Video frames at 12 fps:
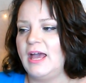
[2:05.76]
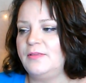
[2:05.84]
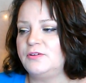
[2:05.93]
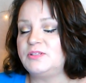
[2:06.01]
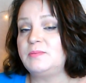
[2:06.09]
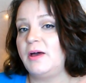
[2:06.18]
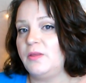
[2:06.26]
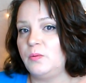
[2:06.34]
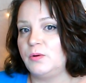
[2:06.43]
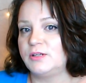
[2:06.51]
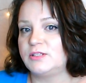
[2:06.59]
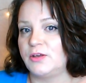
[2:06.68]
And there's some other
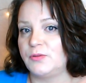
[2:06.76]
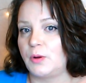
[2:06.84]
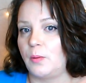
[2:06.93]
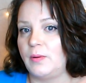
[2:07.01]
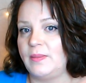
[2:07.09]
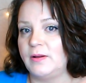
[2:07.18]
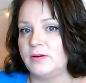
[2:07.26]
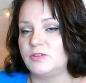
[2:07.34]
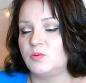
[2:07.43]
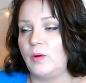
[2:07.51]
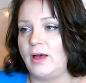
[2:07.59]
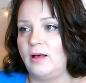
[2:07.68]
words I'll throw in there
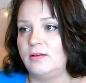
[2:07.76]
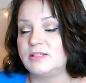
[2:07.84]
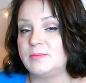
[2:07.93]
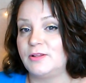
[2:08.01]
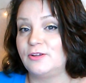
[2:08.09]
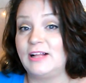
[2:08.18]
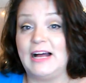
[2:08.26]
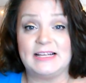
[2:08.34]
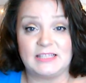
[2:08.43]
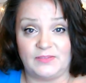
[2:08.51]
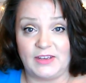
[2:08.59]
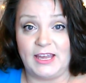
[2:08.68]
as well, some other
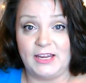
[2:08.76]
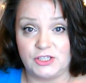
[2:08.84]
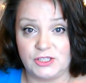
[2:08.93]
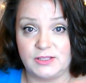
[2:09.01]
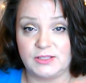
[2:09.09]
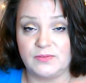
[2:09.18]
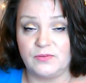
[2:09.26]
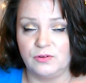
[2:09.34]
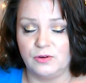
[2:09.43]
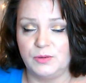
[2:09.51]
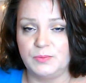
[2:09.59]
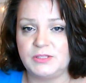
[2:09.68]
classifications of
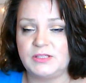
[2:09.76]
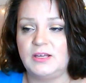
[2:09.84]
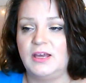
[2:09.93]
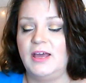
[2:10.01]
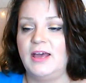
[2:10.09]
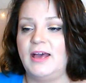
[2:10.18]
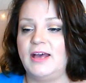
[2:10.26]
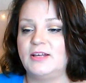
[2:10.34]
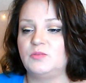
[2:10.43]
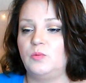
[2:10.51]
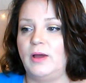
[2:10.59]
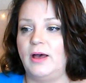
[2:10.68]
groups
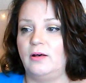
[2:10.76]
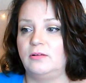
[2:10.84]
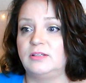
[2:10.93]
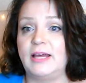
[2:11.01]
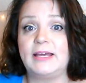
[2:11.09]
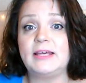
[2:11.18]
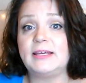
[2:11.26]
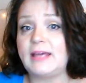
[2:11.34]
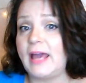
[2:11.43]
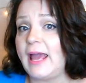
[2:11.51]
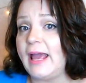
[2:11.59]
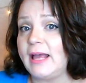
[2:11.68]
as well, like
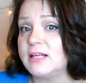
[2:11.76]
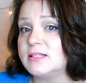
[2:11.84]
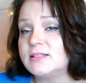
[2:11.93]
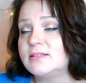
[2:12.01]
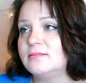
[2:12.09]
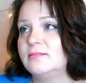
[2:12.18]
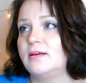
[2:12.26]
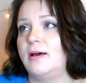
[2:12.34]
gangs,